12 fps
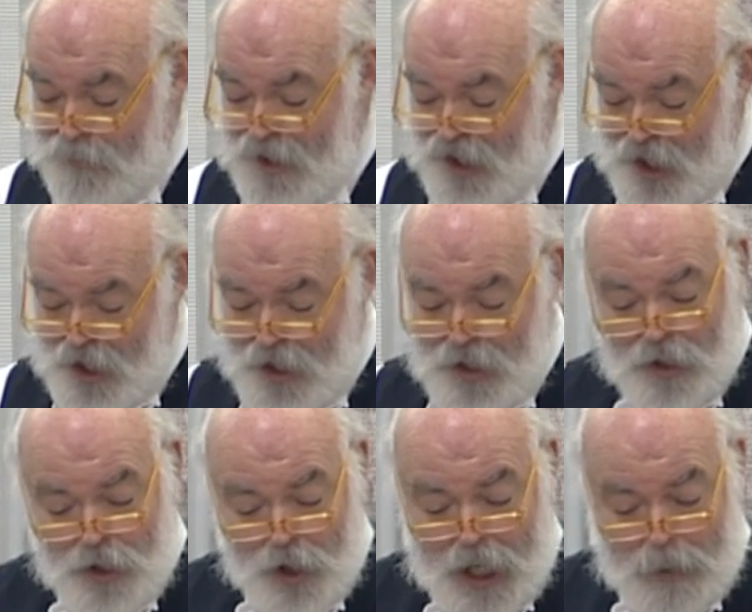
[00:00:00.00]
visitors to
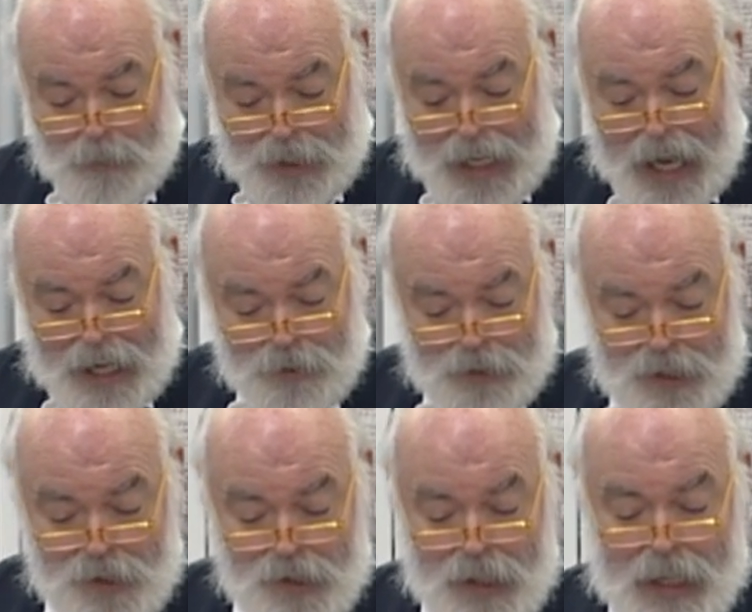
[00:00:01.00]
the chamber
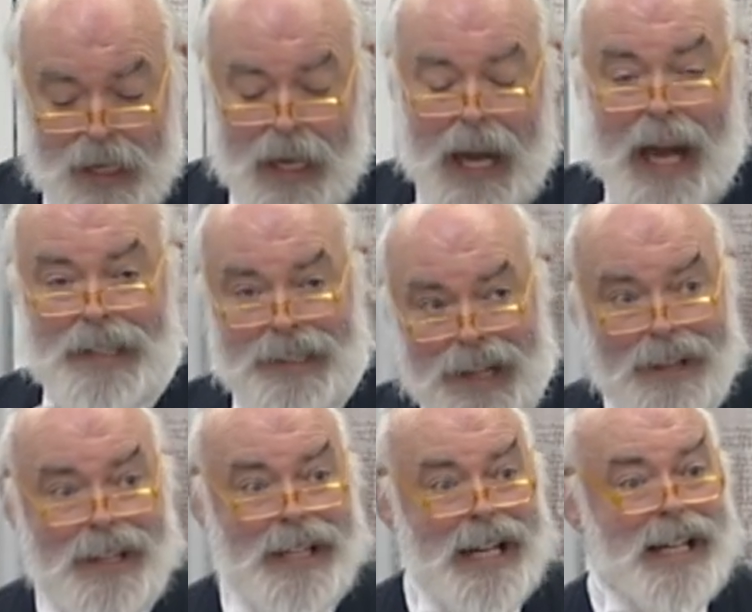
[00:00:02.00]
galleries, and
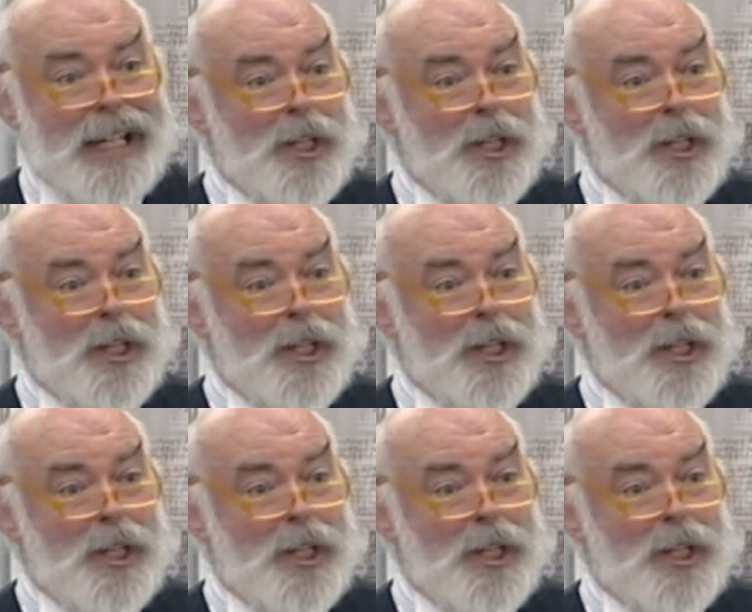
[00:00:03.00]
another nearly